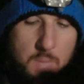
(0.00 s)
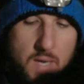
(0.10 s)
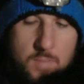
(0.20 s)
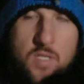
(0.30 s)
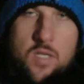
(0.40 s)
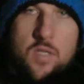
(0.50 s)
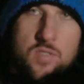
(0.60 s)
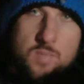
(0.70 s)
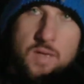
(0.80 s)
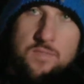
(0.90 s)
but I'm gonna
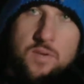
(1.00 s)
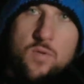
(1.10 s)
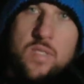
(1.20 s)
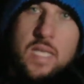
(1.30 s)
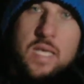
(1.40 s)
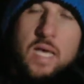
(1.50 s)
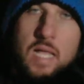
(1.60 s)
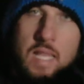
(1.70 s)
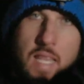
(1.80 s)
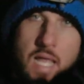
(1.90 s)
use my phone to get a
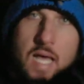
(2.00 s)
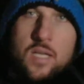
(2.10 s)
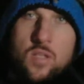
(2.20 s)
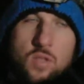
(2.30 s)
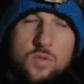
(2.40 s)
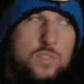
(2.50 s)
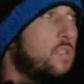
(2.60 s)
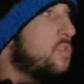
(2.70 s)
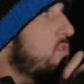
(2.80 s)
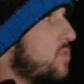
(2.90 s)
lot
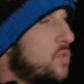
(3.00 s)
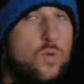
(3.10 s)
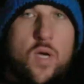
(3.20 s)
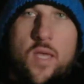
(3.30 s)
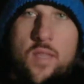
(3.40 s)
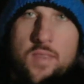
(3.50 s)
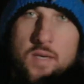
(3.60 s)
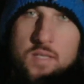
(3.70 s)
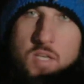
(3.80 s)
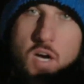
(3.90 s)
closer to
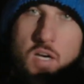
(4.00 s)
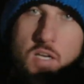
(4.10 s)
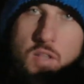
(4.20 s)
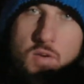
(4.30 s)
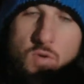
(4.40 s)
the target of the